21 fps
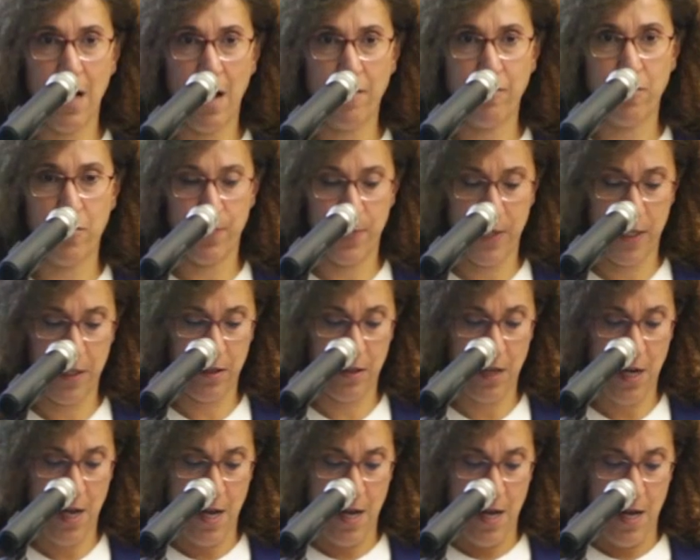government,
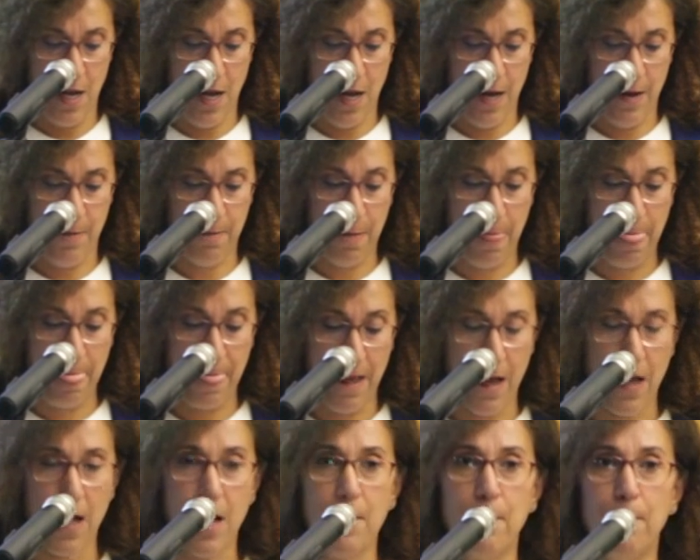um,
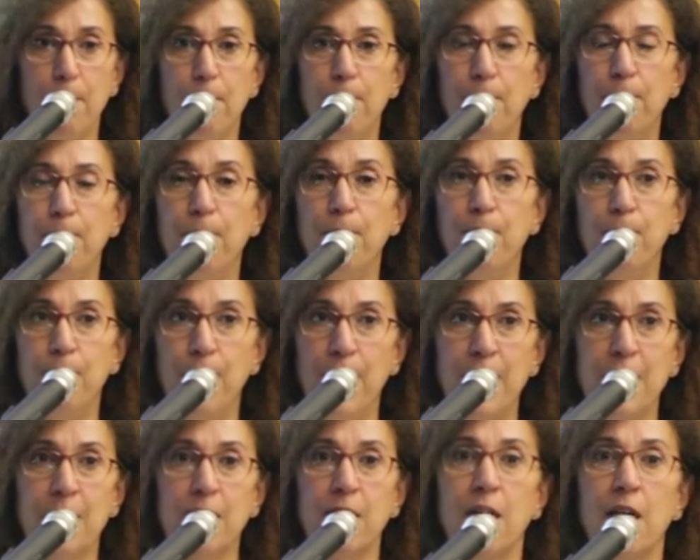
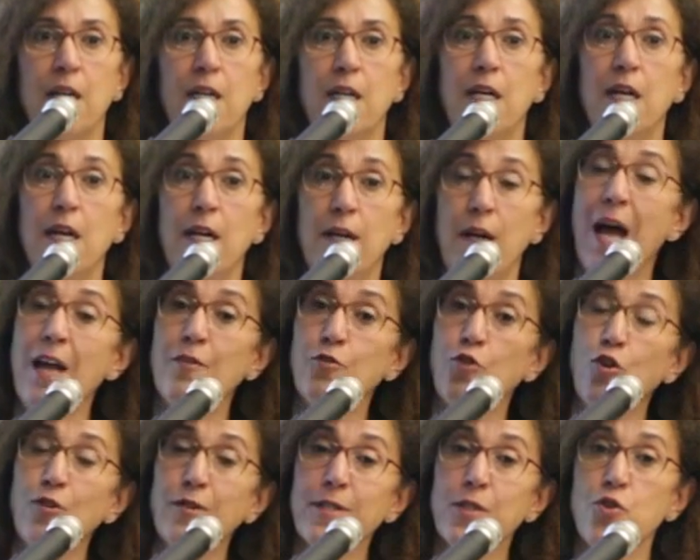but uh, and
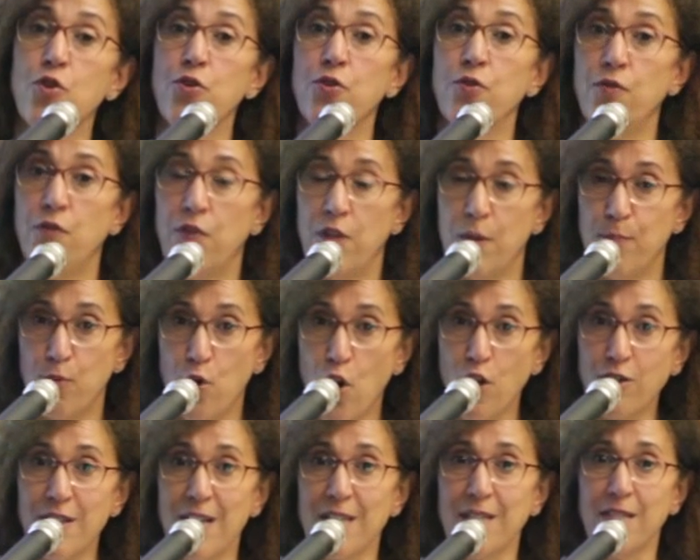also the
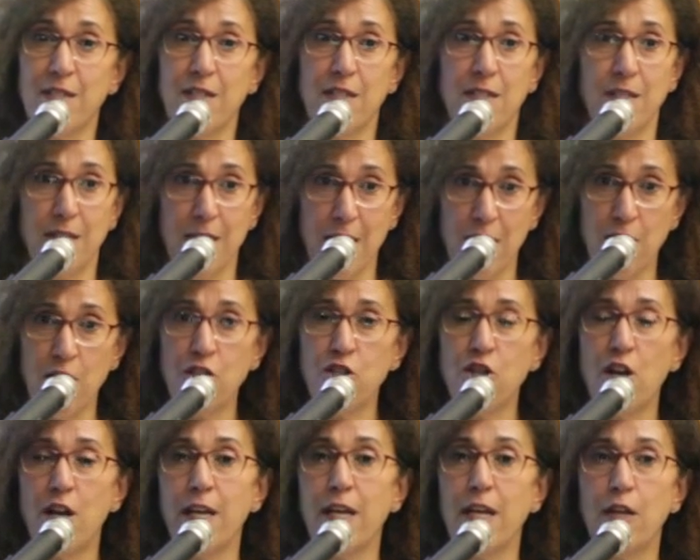protesters
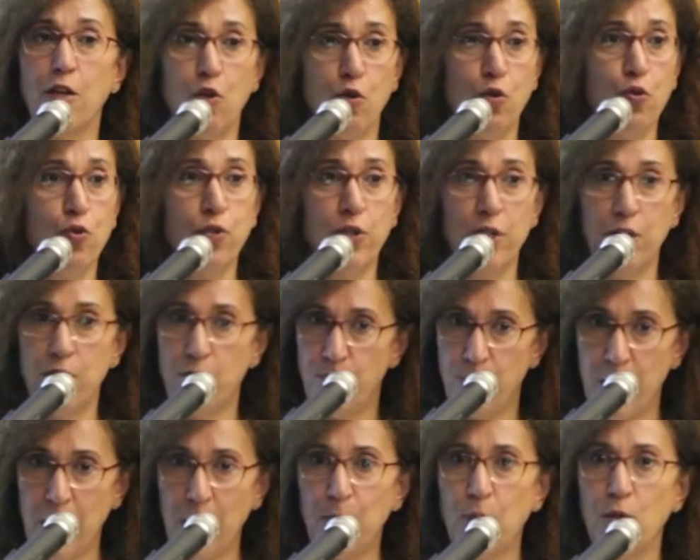initially included
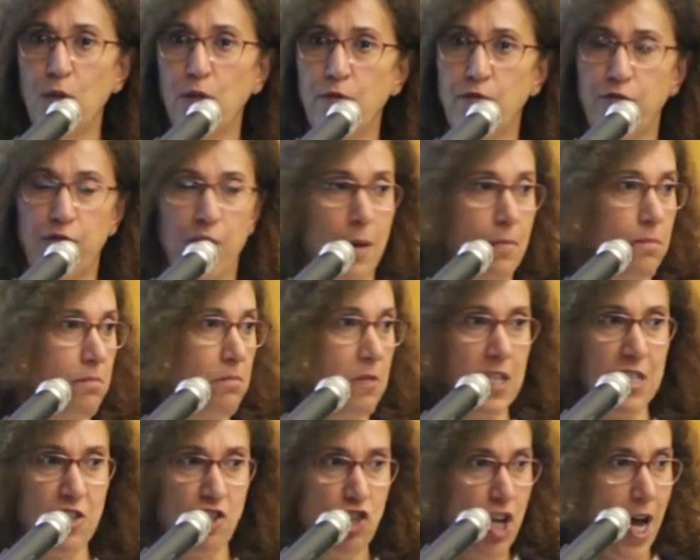people from the
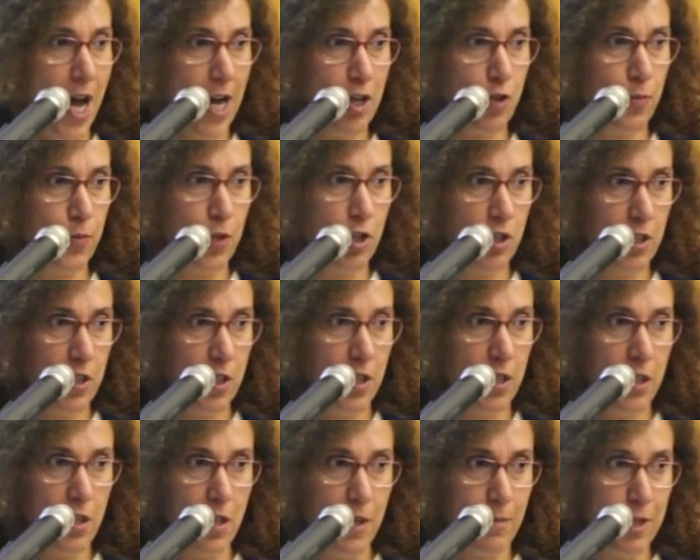Shia
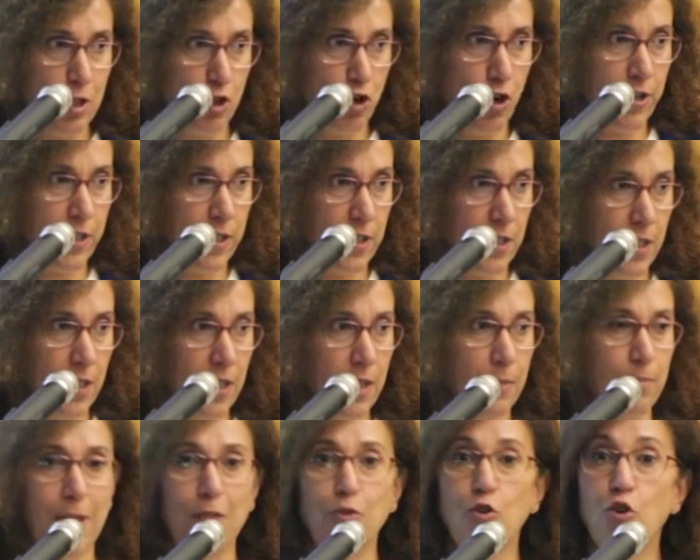community, the majority,
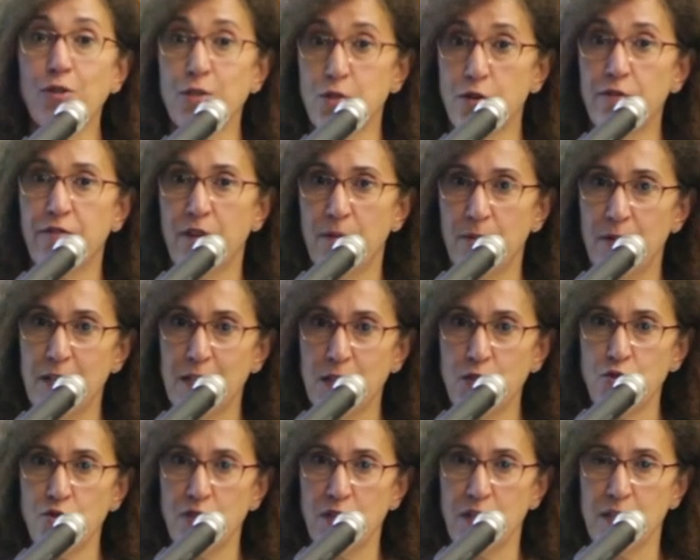but also from the
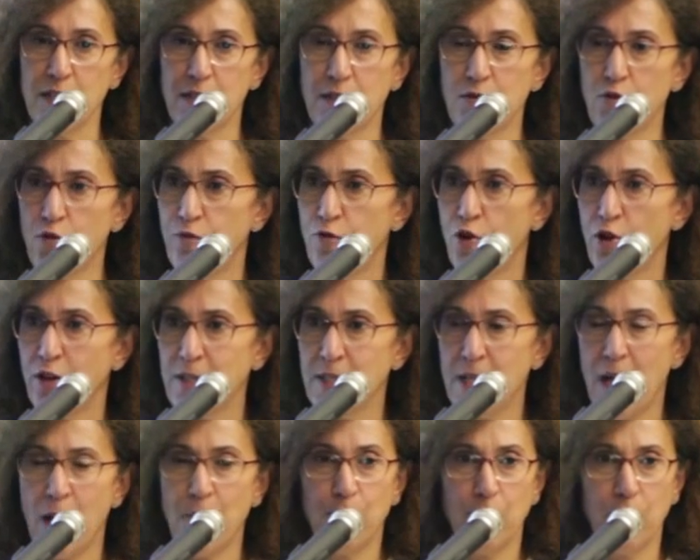Sunnis. So, for
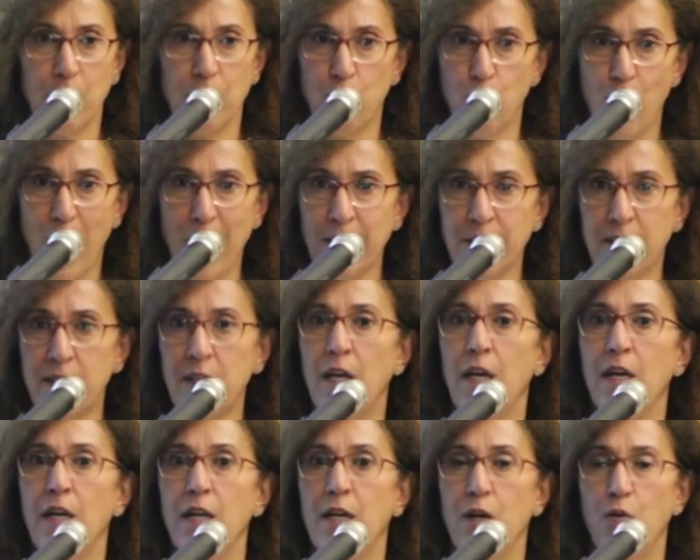example, Wa'd,
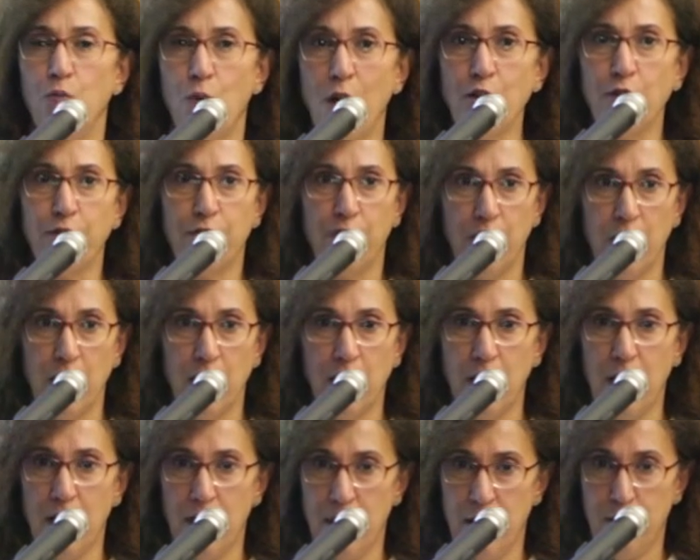one of
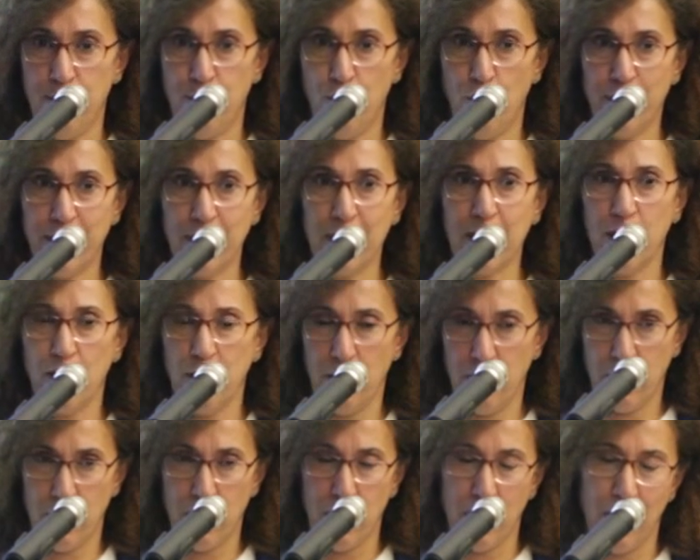the uh,
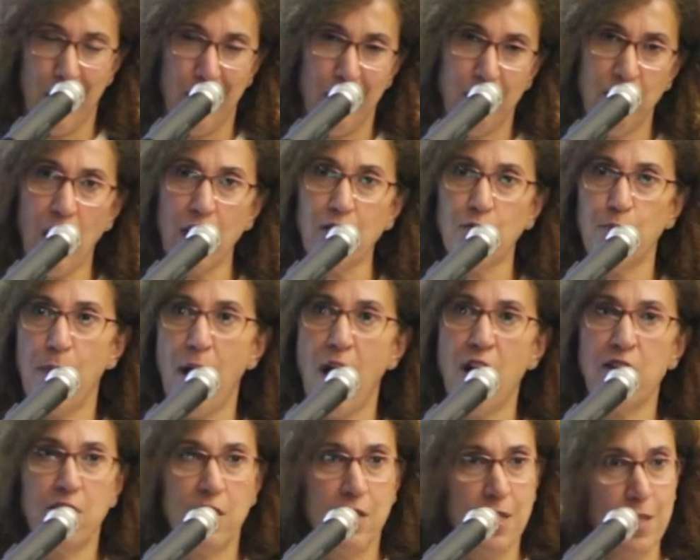political, uh, not
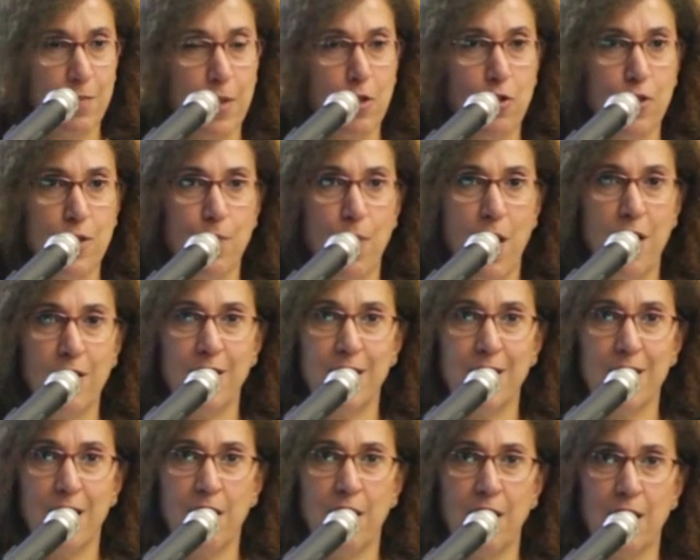parties because
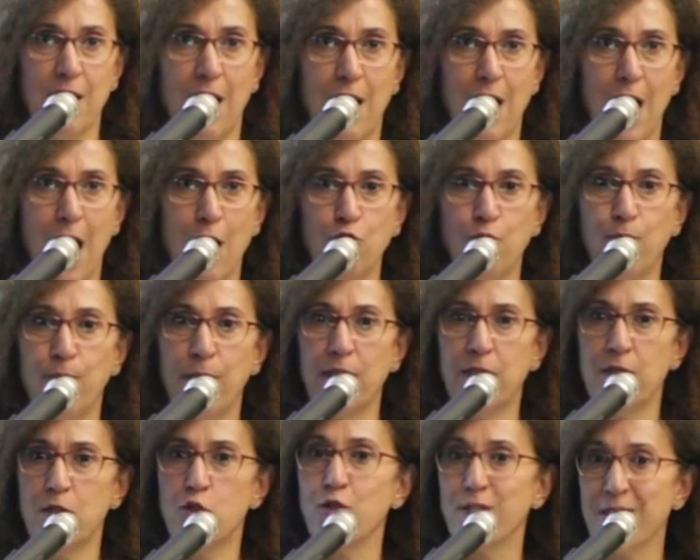parties are not allowed,
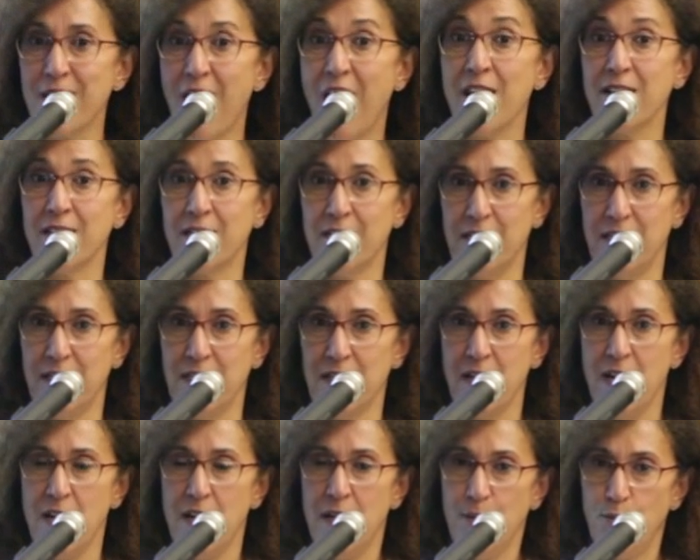but societies,
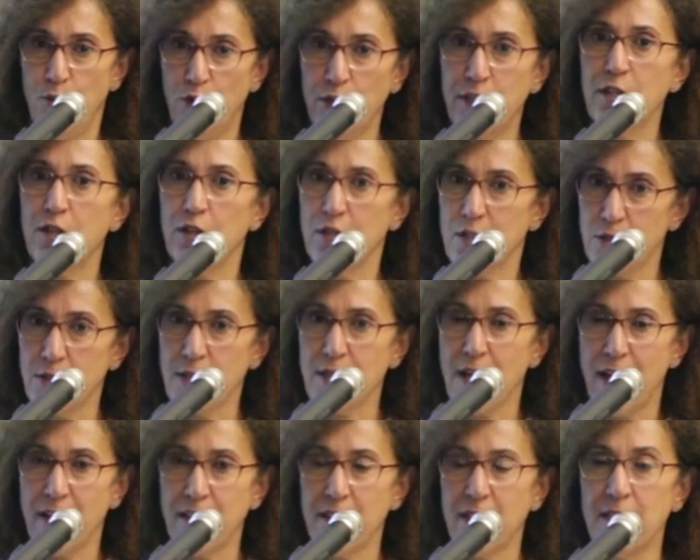political
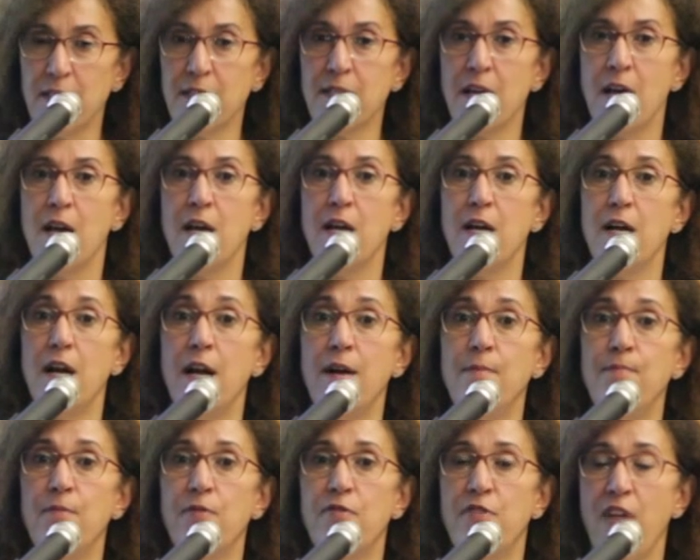societies,
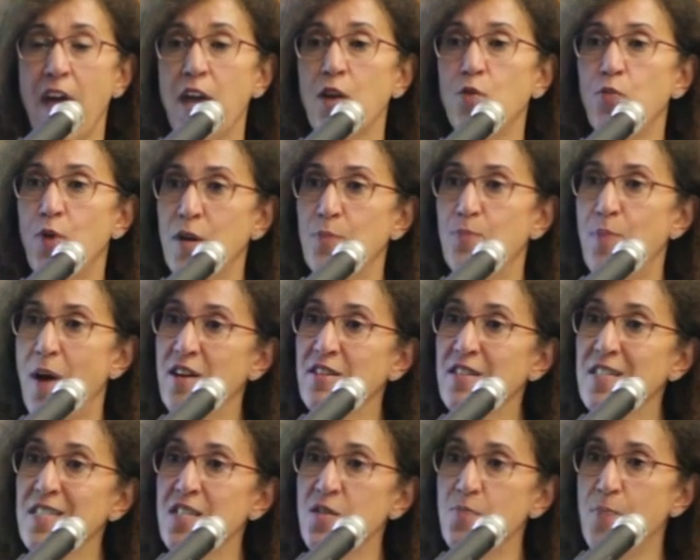um, they were
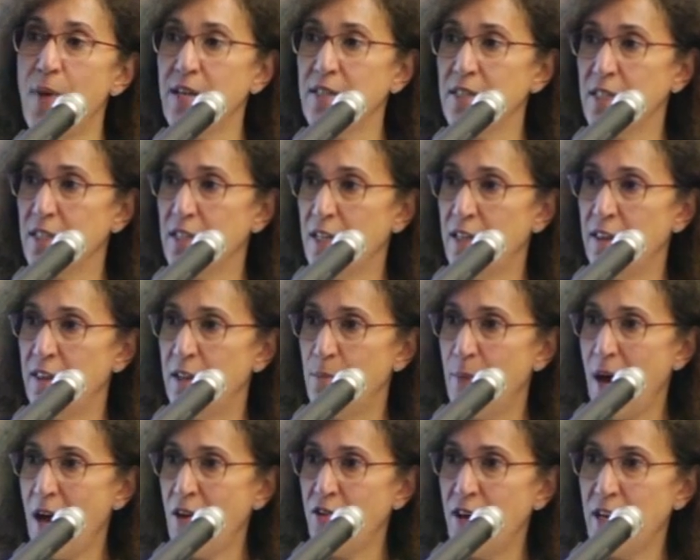participating in the
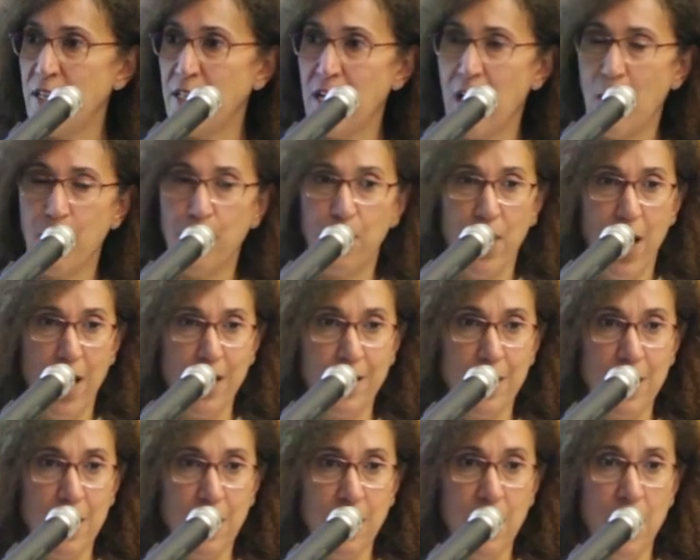Bahraini
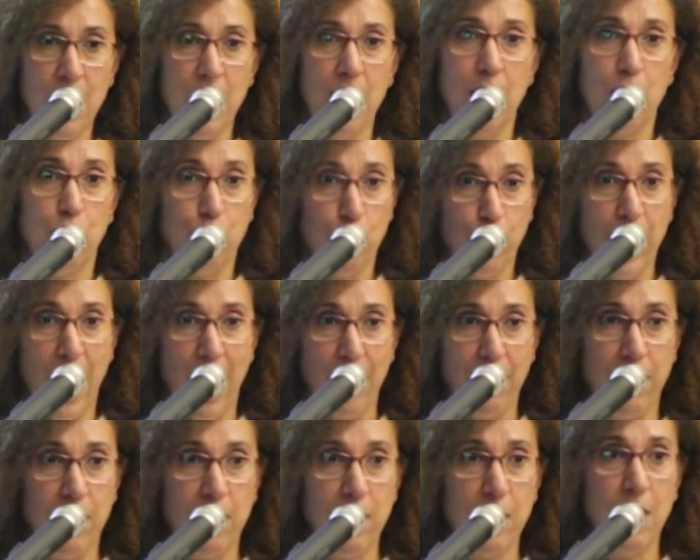uprising
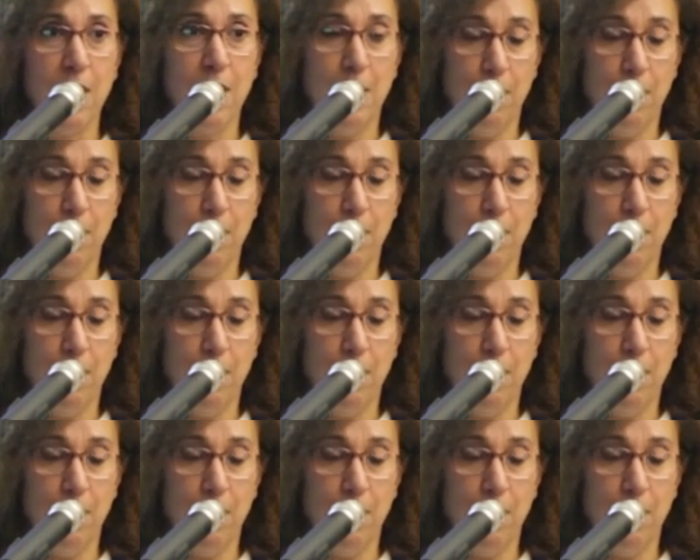together,